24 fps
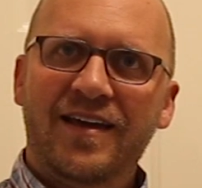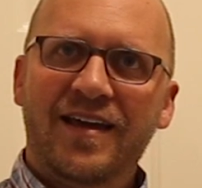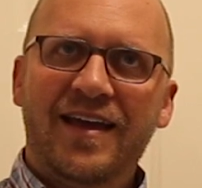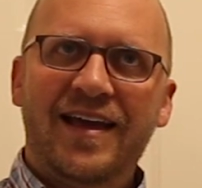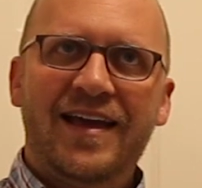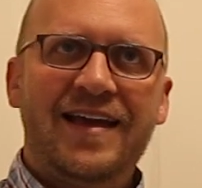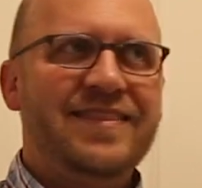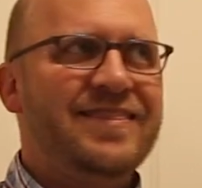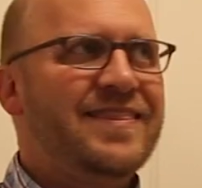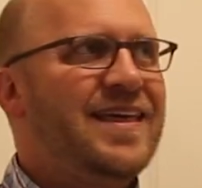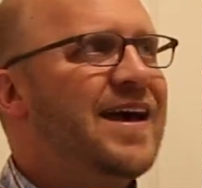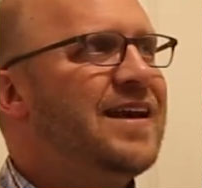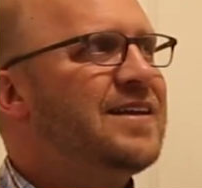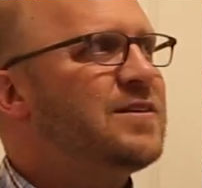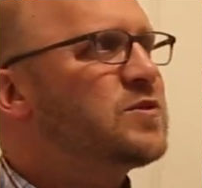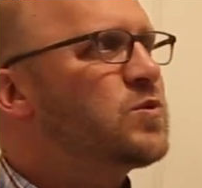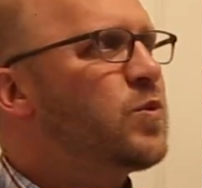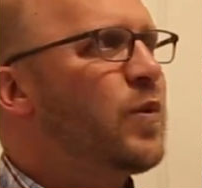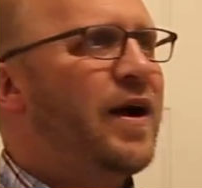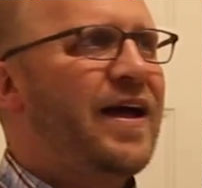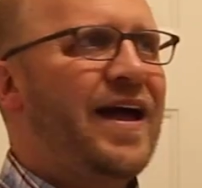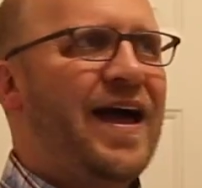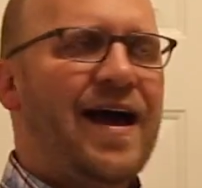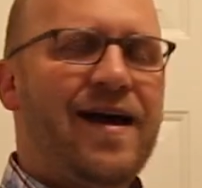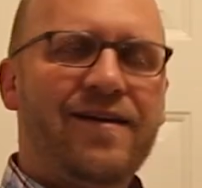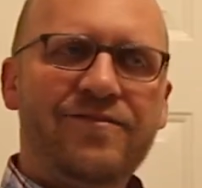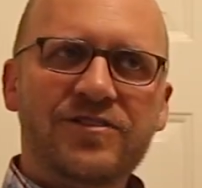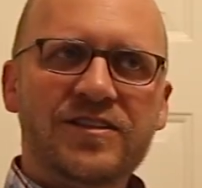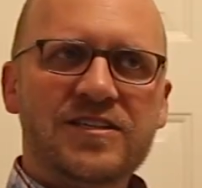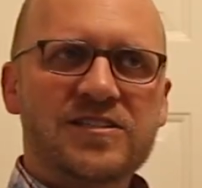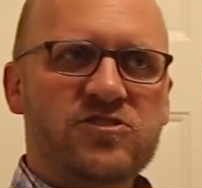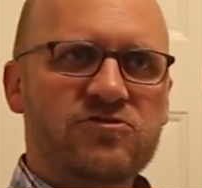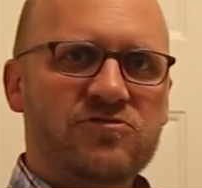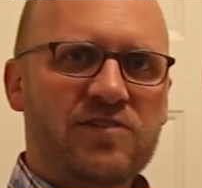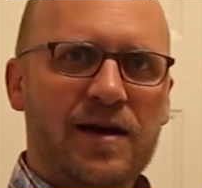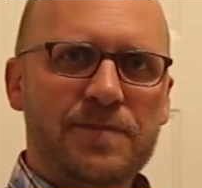And that's why having
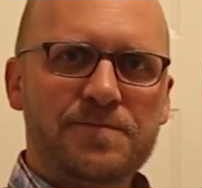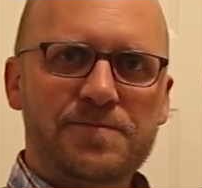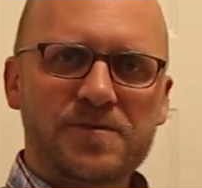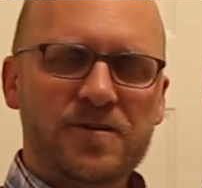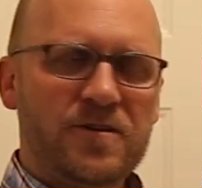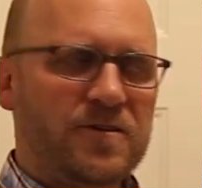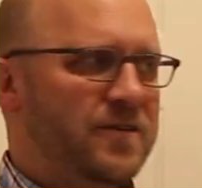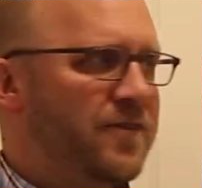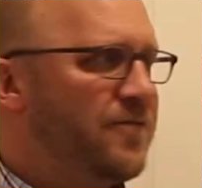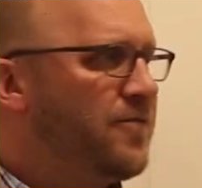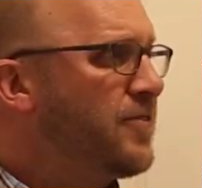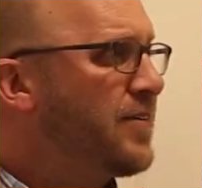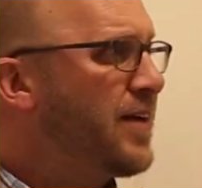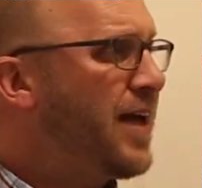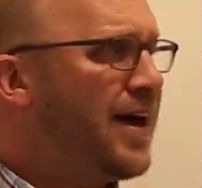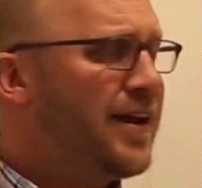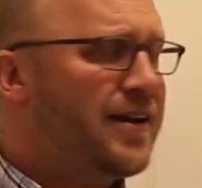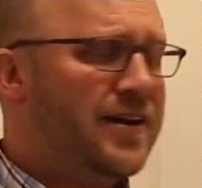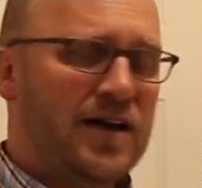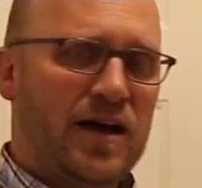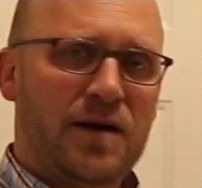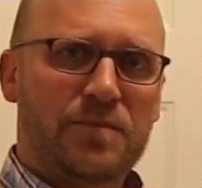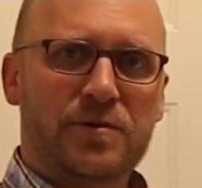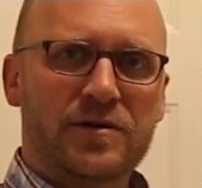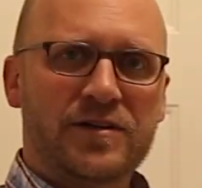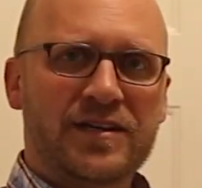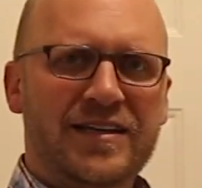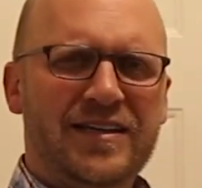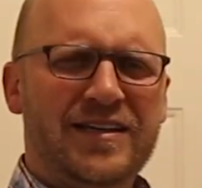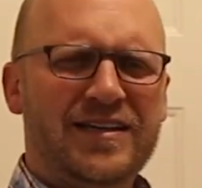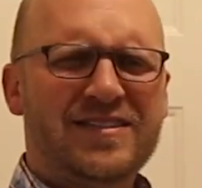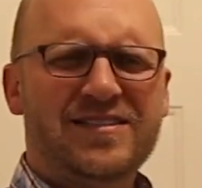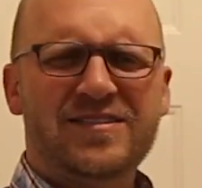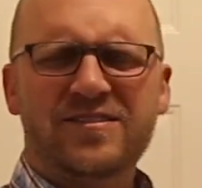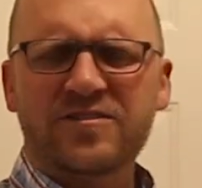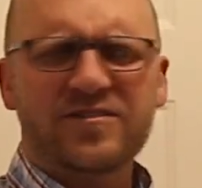this drop zone, if you've got a couple
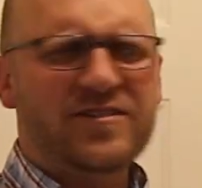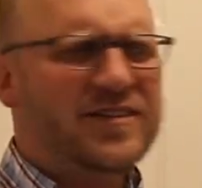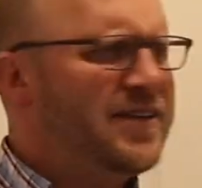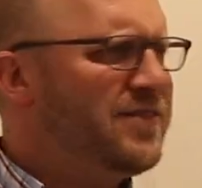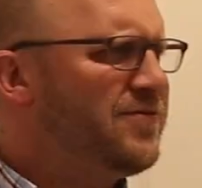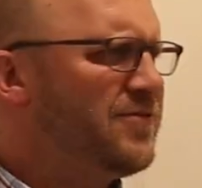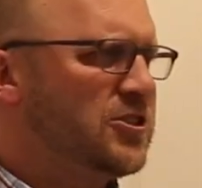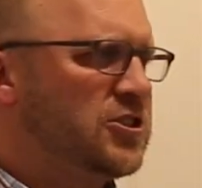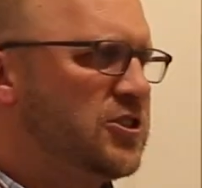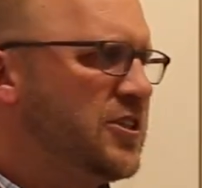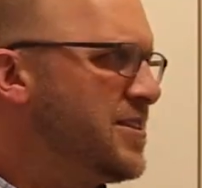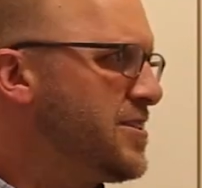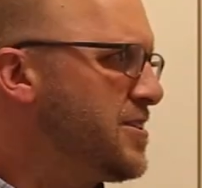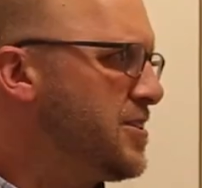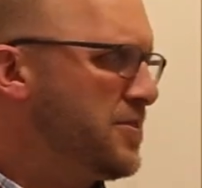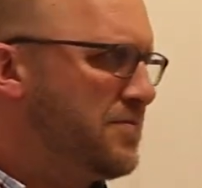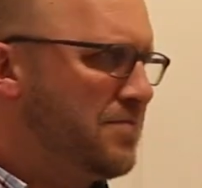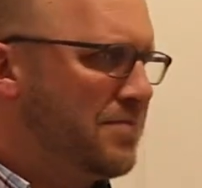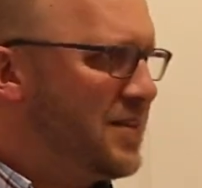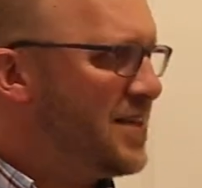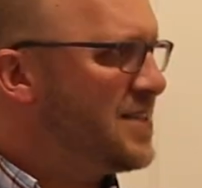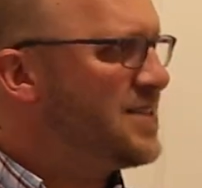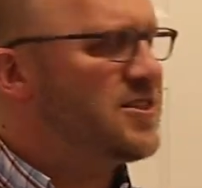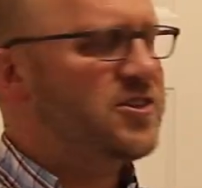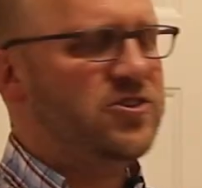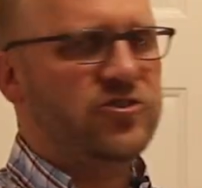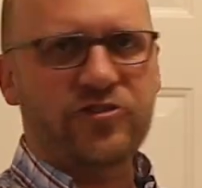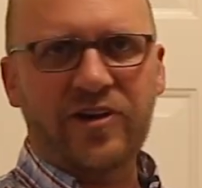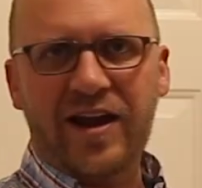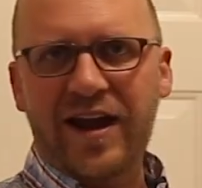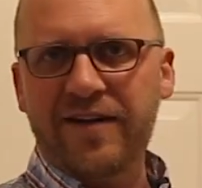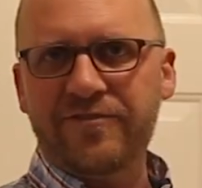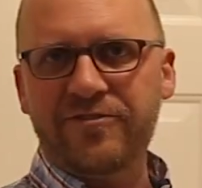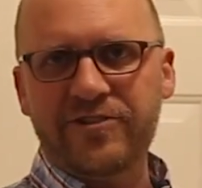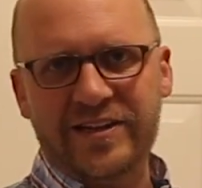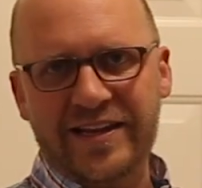kids or even just, this is your
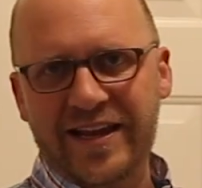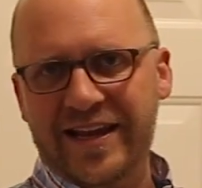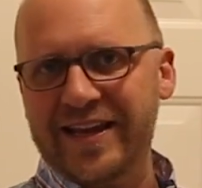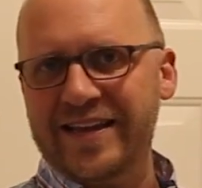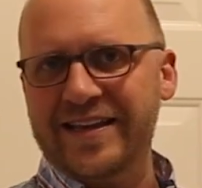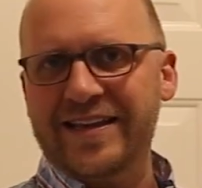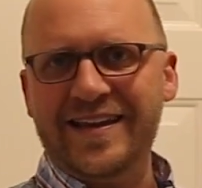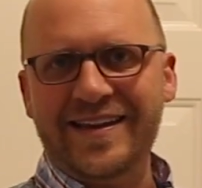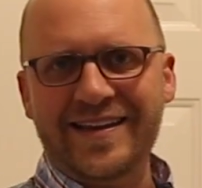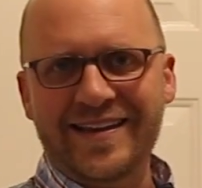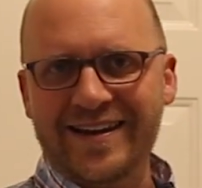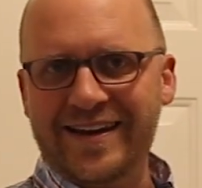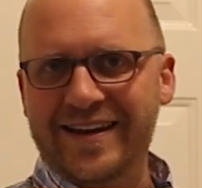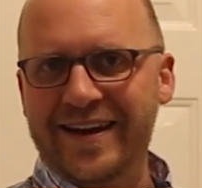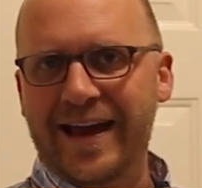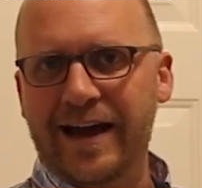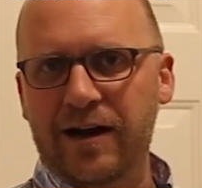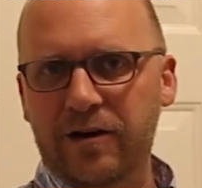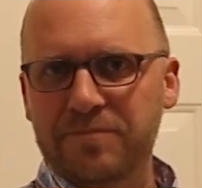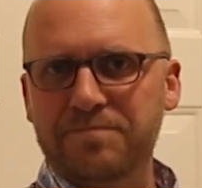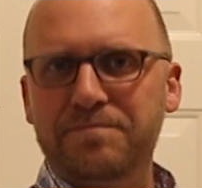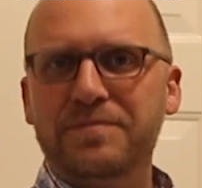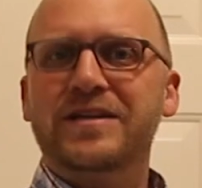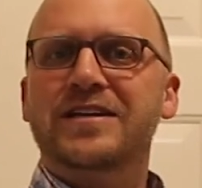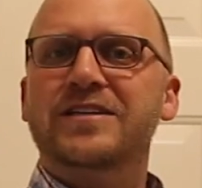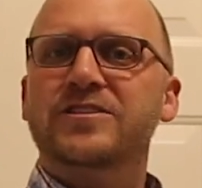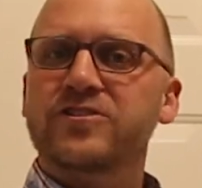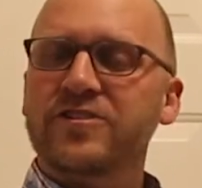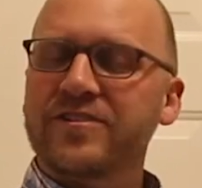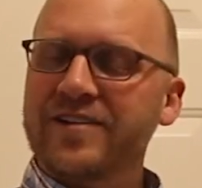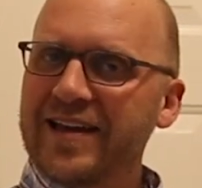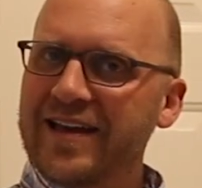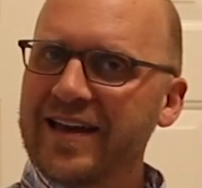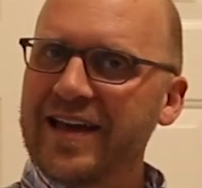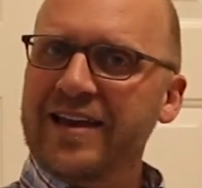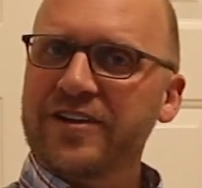everyday in and out because
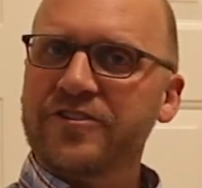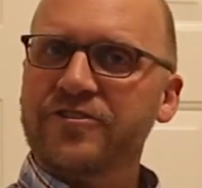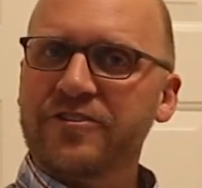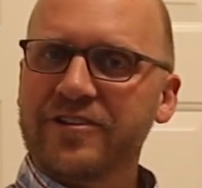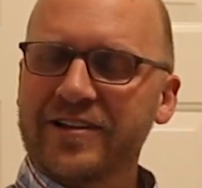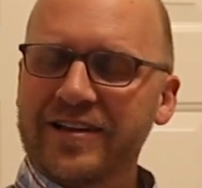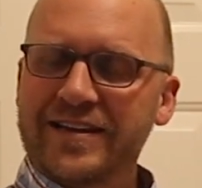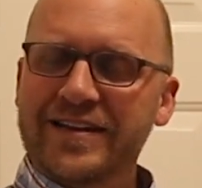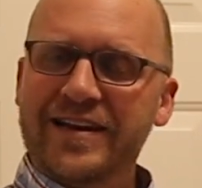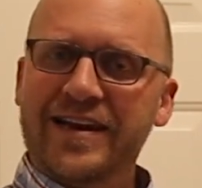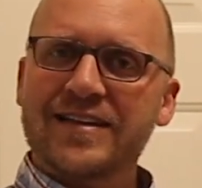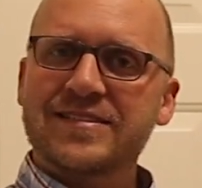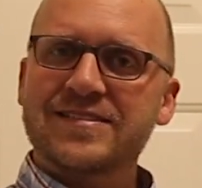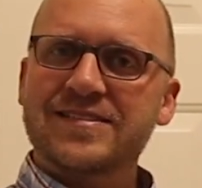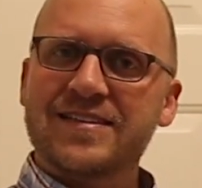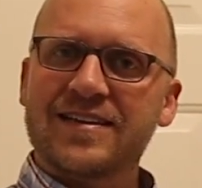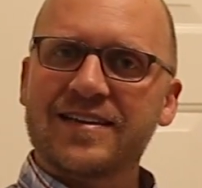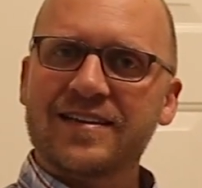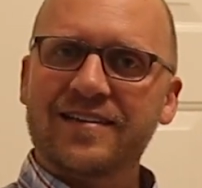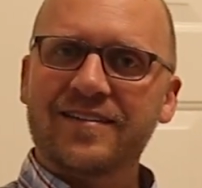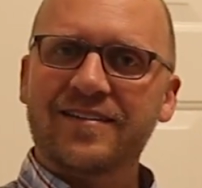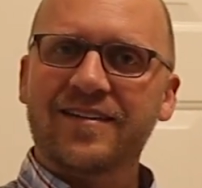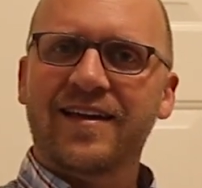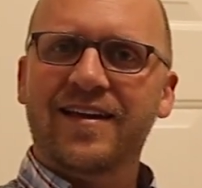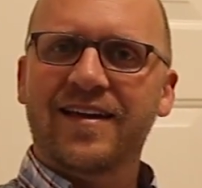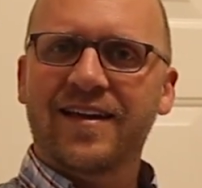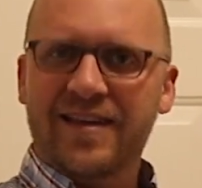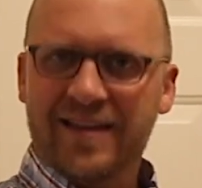you're entering and exiting